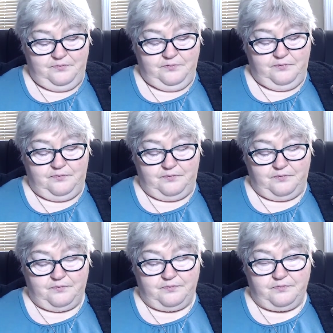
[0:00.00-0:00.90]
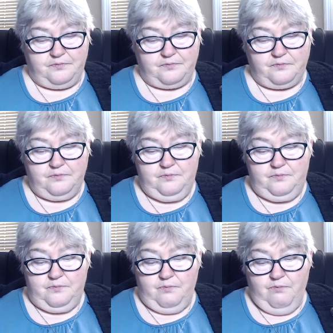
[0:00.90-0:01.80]

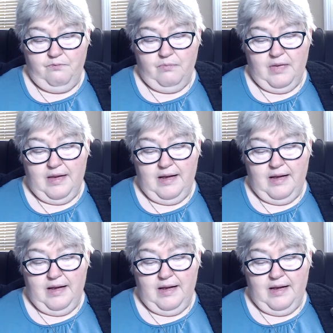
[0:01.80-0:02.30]
(no one is talking)